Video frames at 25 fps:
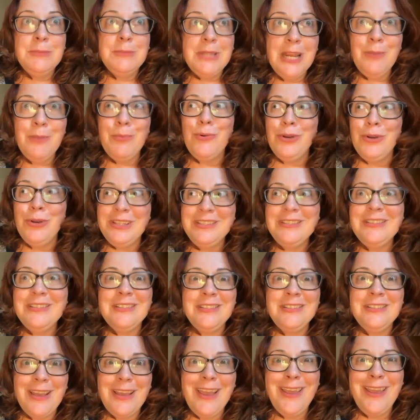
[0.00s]
data points to
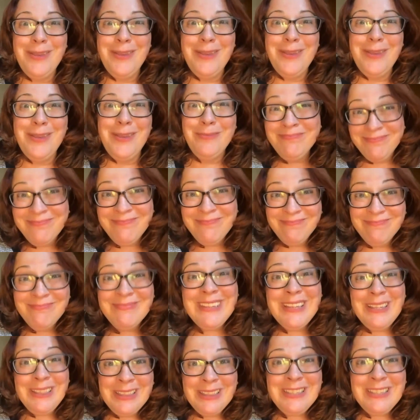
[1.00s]
say
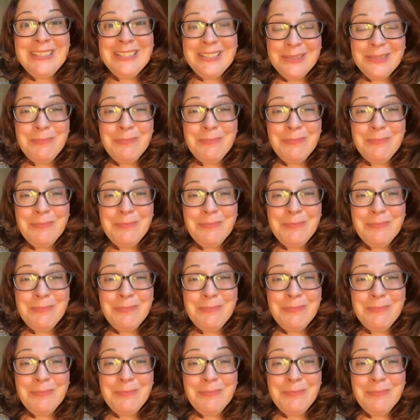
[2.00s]
this